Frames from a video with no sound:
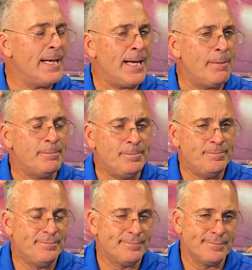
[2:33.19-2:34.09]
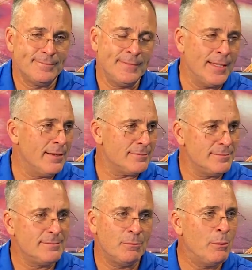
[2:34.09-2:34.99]
Um, you know,
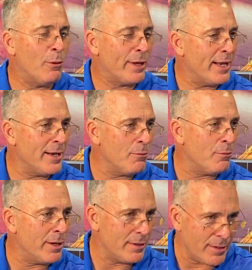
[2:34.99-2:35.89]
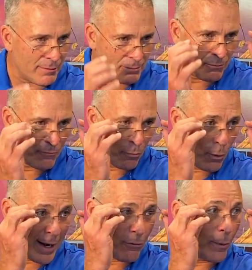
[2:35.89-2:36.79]
we won't get into what it, you know, for
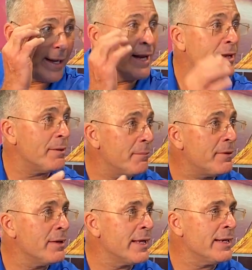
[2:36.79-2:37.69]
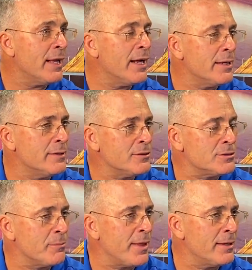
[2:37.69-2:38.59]
whatever we need to, to get done. And there's
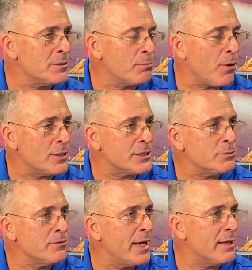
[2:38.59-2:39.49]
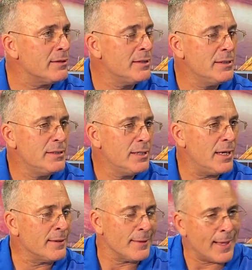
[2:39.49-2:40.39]
some things, some projects we've got
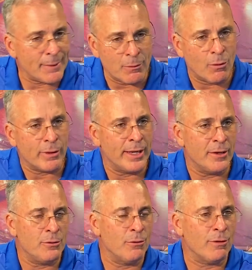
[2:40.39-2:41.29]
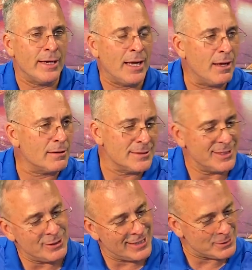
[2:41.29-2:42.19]
on the line. We won't get into it right now because then
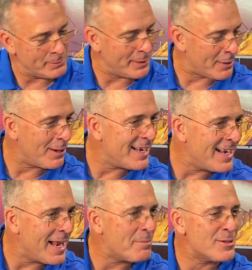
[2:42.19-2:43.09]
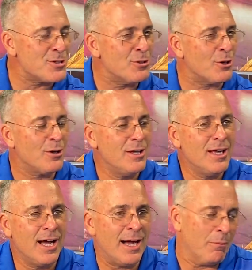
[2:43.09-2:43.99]
you guys will be like, why didn't it happen sooner?
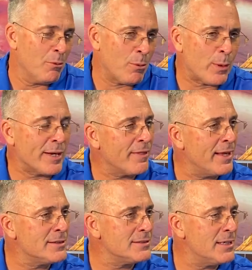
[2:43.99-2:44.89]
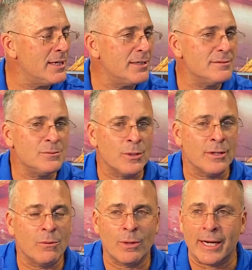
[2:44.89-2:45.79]
Uh, we're working things, uh, we're
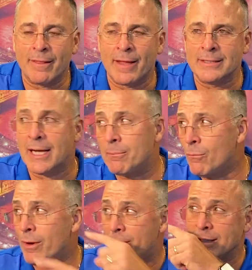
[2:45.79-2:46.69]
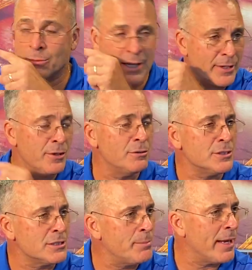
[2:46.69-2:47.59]
working things out. One of the things we'd like to do is
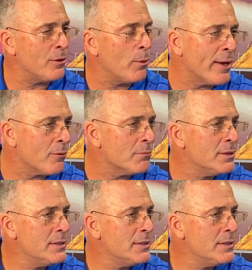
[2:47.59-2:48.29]
expand the weight room,